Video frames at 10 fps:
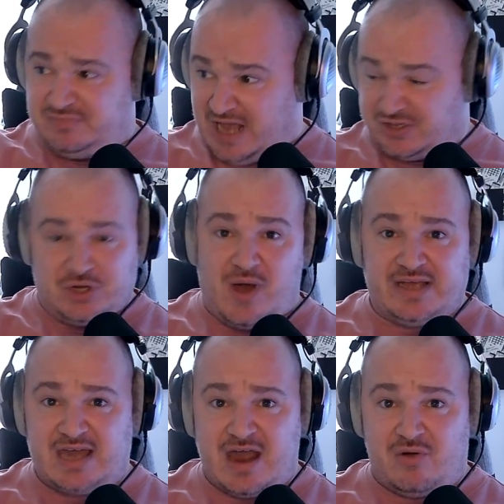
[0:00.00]
That's who
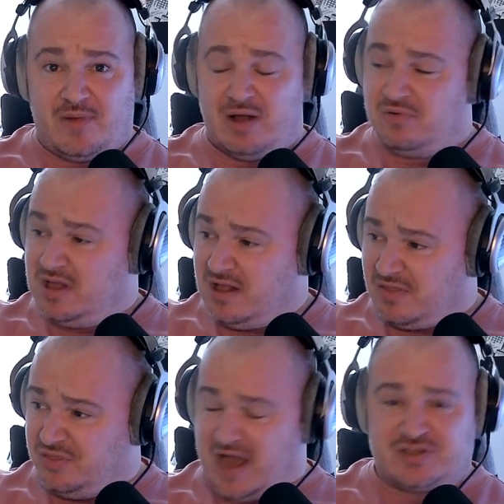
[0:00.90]
I care about.
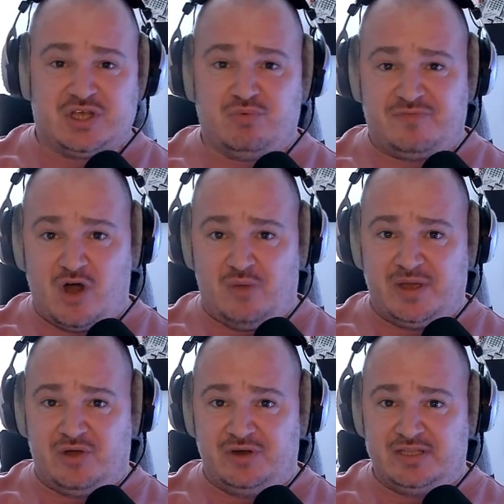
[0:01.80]
That's who we've got to
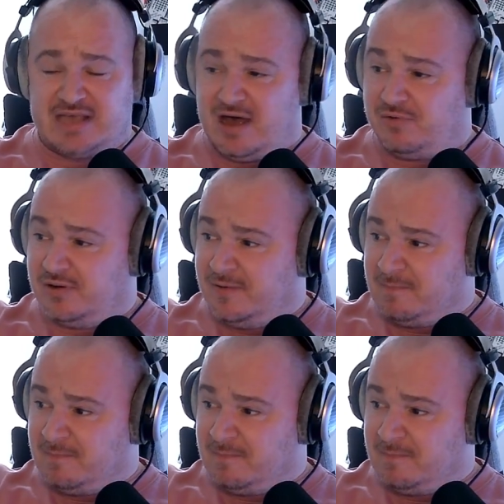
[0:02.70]
be hunting down.